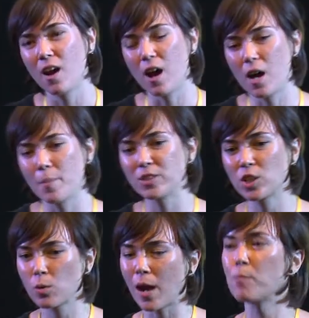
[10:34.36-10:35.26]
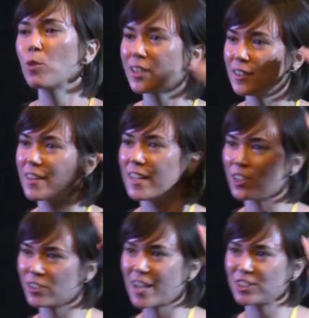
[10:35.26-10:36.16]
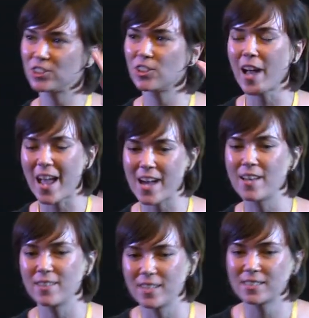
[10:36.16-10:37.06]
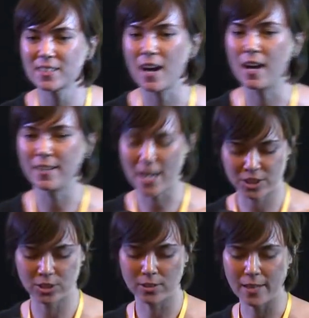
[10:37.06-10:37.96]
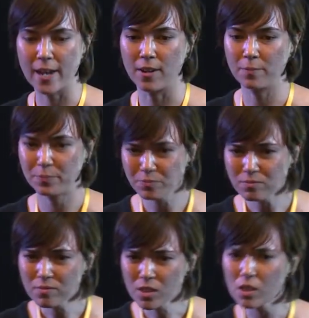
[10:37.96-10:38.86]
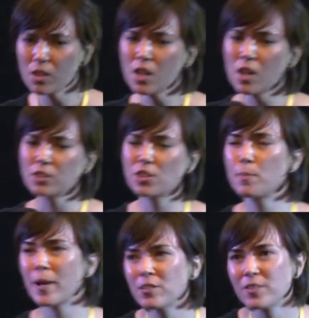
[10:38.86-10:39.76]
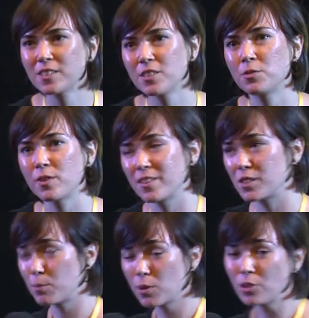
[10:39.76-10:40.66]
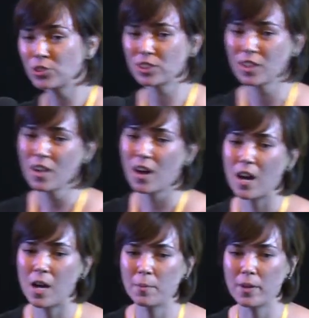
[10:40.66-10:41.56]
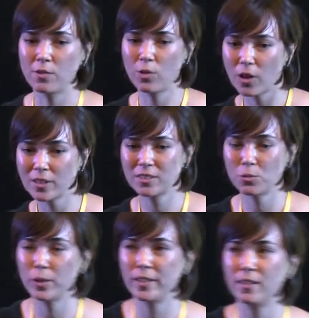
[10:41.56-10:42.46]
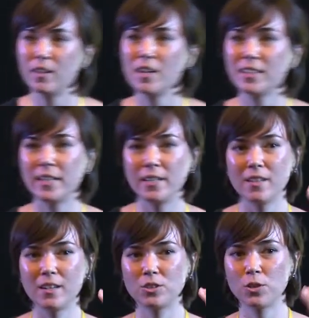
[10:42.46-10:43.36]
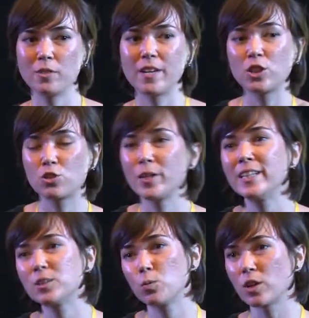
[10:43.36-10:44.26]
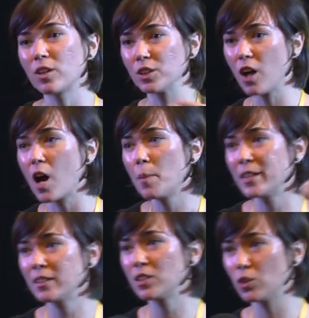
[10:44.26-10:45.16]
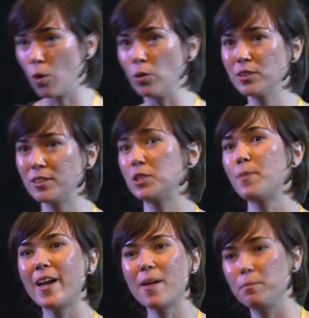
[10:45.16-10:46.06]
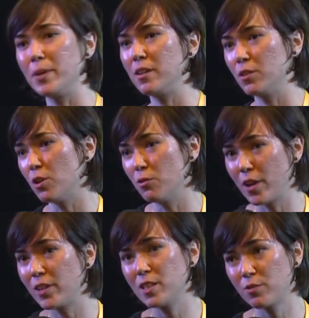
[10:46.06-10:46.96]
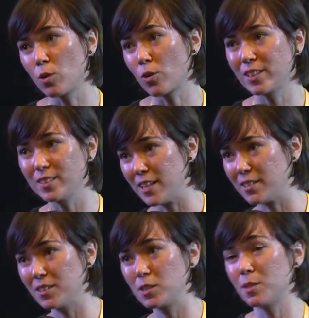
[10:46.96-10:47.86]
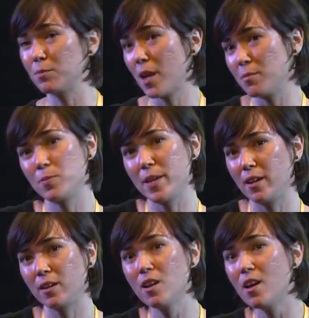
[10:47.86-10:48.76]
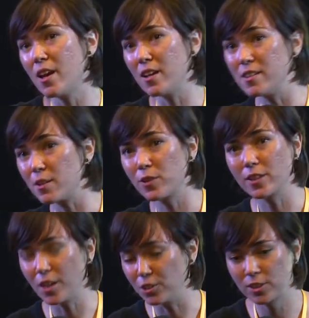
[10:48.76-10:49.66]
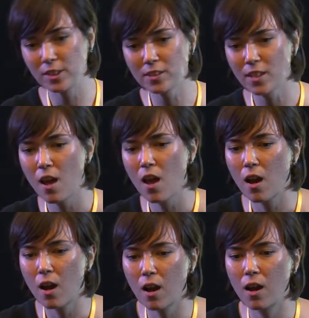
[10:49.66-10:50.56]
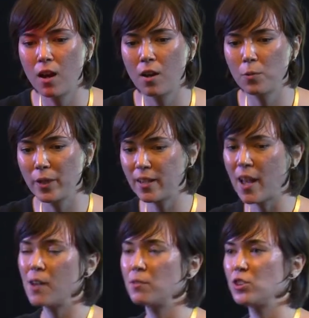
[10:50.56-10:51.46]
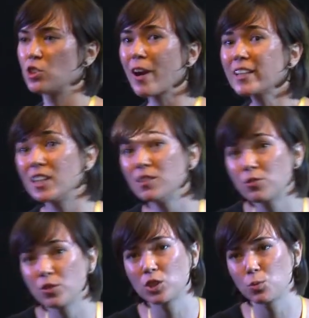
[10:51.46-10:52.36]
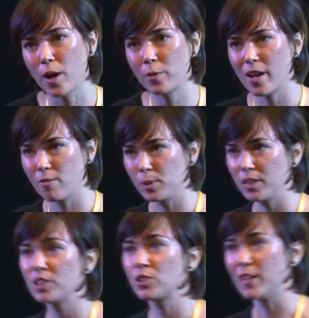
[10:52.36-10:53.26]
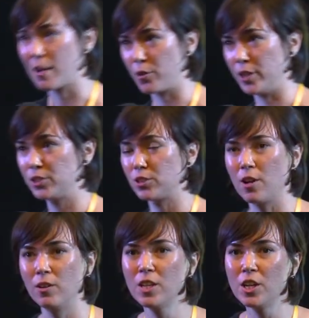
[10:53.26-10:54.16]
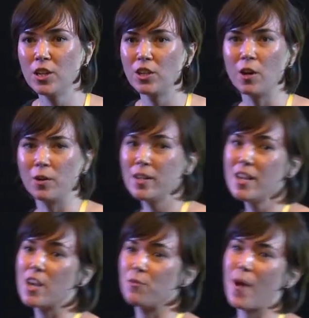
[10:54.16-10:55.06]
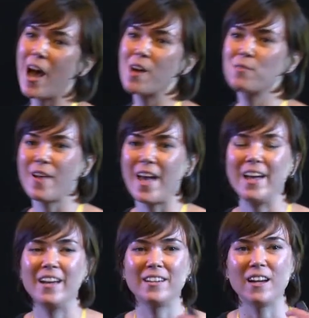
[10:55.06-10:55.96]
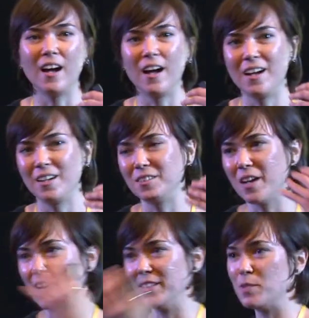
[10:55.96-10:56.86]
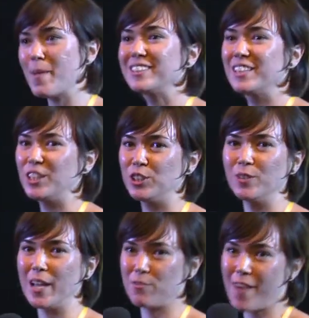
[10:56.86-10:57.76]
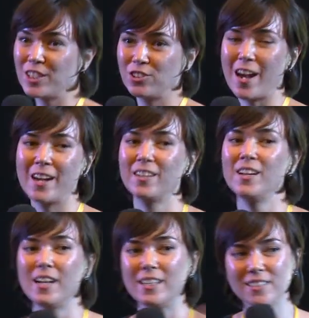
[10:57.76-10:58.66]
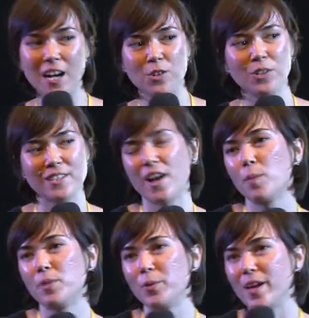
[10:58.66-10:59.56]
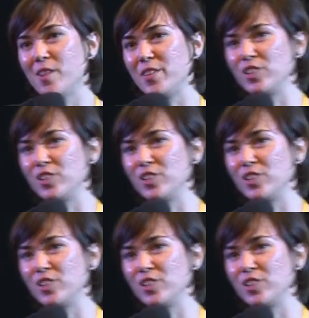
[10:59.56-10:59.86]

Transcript: And so I'm working on the international and this national layer. So the benefits of this approach, of course, we can sort of agree to work on common goals despite being, you know, very different organizations, sometimes being in different countries. We can have direct influence where we have political leverage. So, you know, if you have a domestic issue like fast track, it's not going to help that we have